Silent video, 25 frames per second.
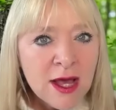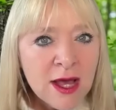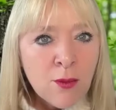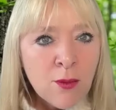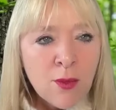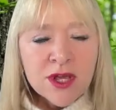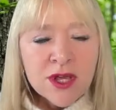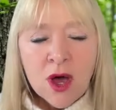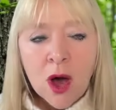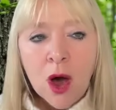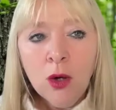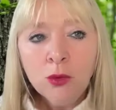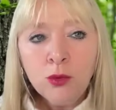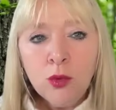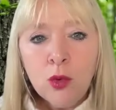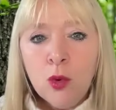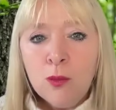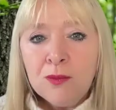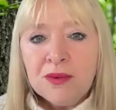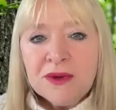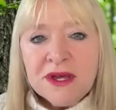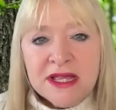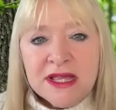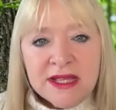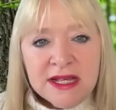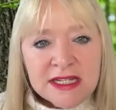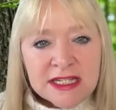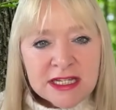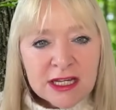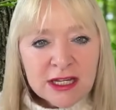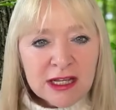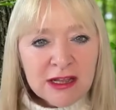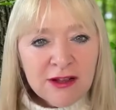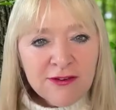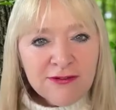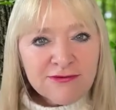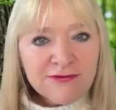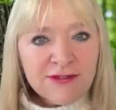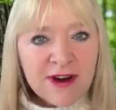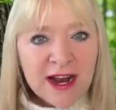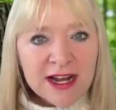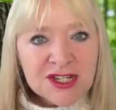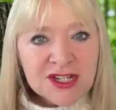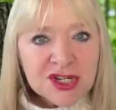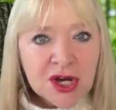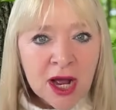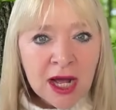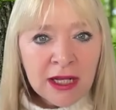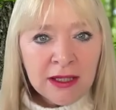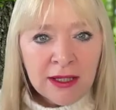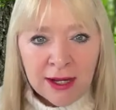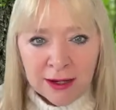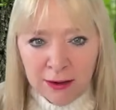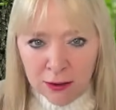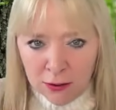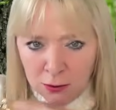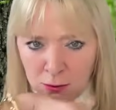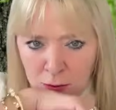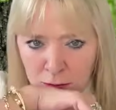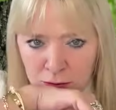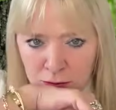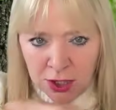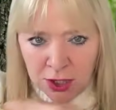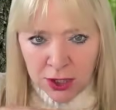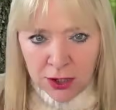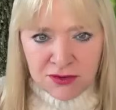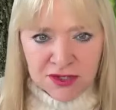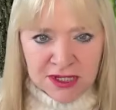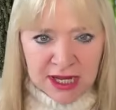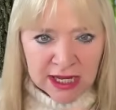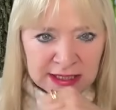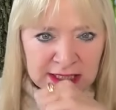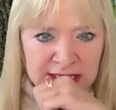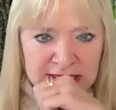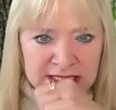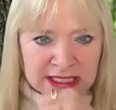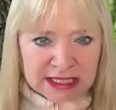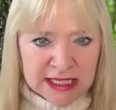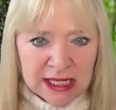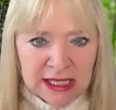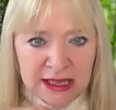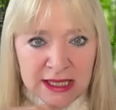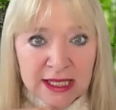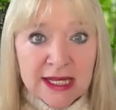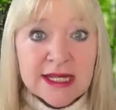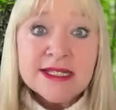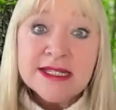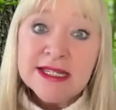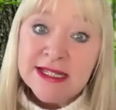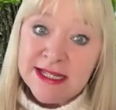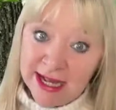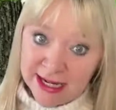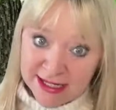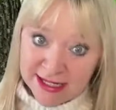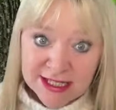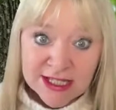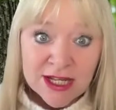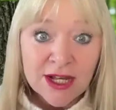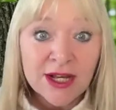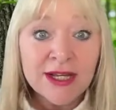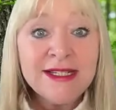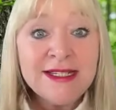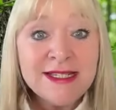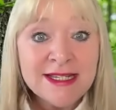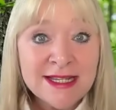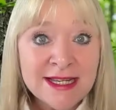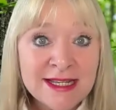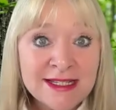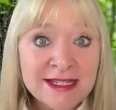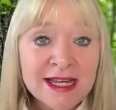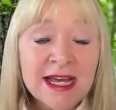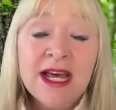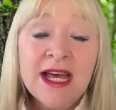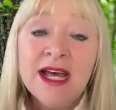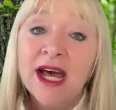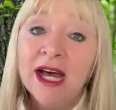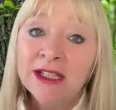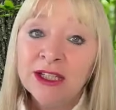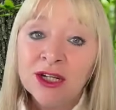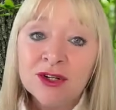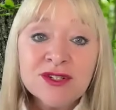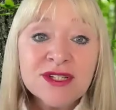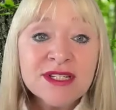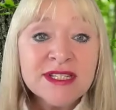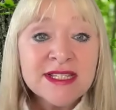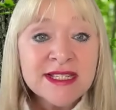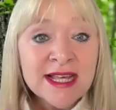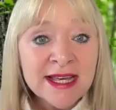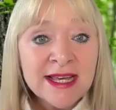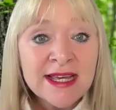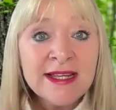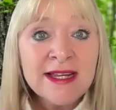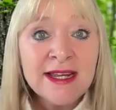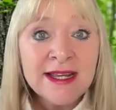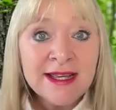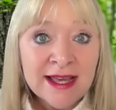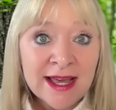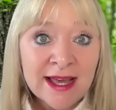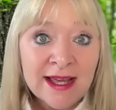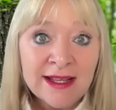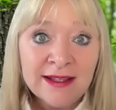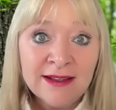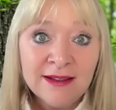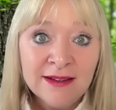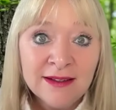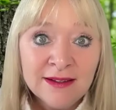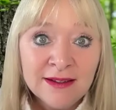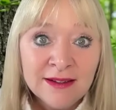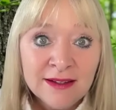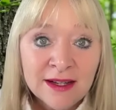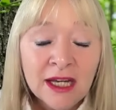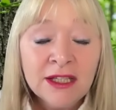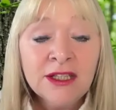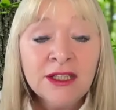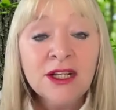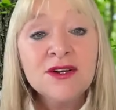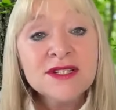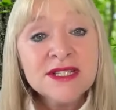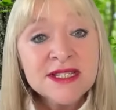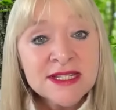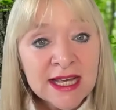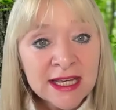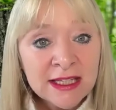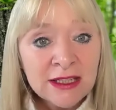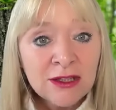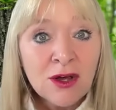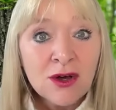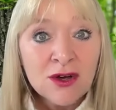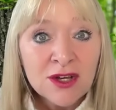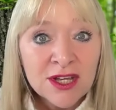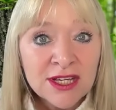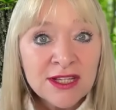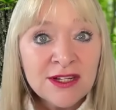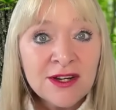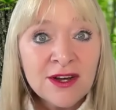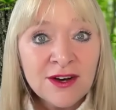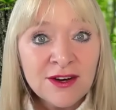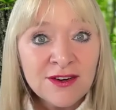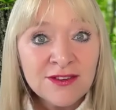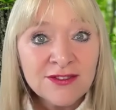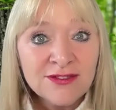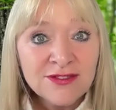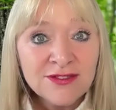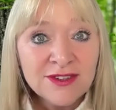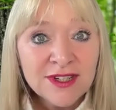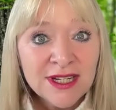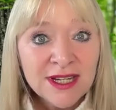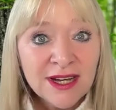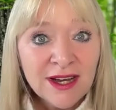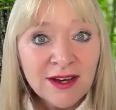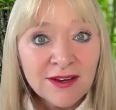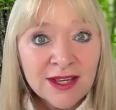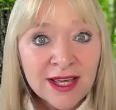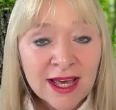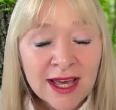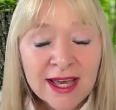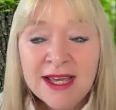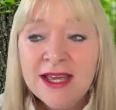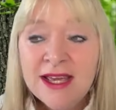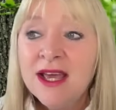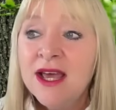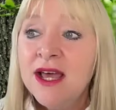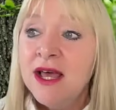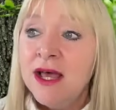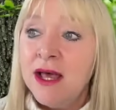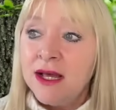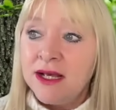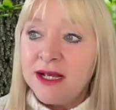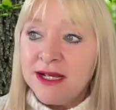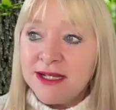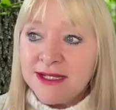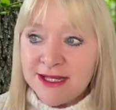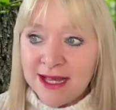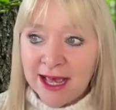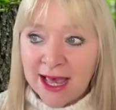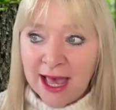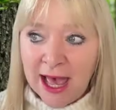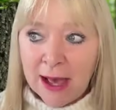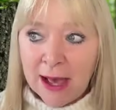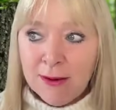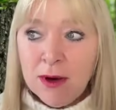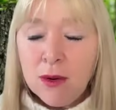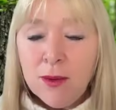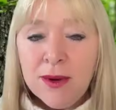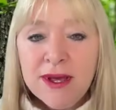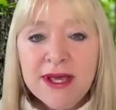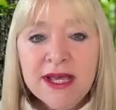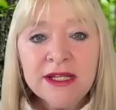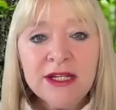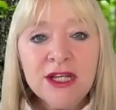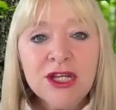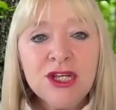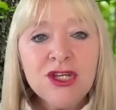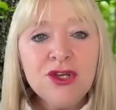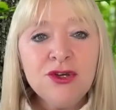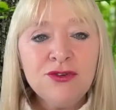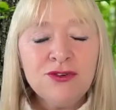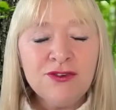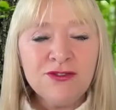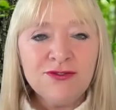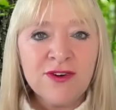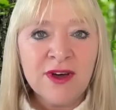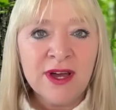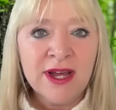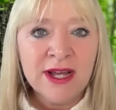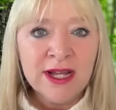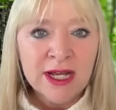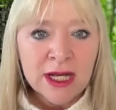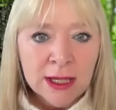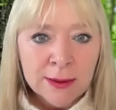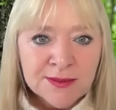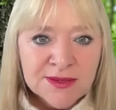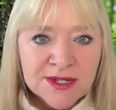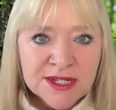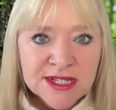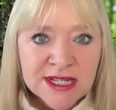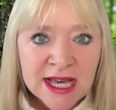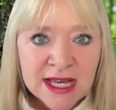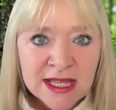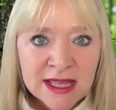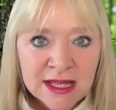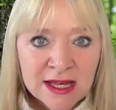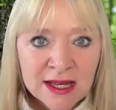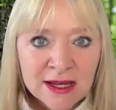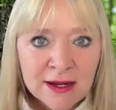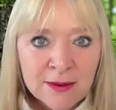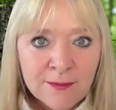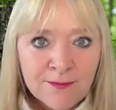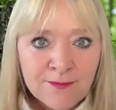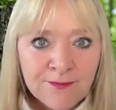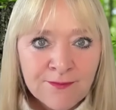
We can't all be these little fragile, like, oh no, Dani said this. Yes, I did. And I'll say it again. And I'll say, knock it off. Okay. Because how are we going to unify and come together